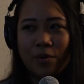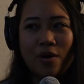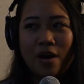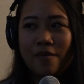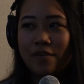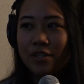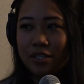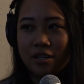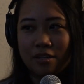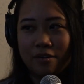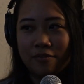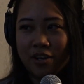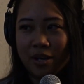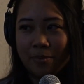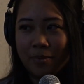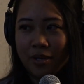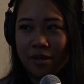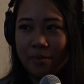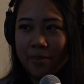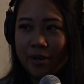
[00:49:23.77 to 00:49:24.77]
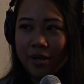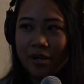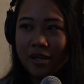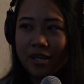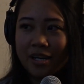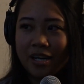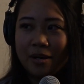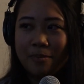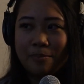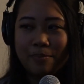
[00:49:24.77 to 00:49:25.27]
We don't have a ton of family in
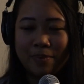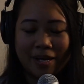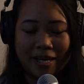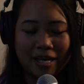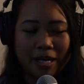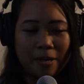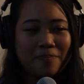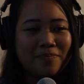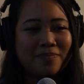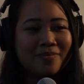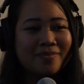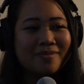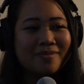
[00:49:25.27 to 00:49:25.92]
America, but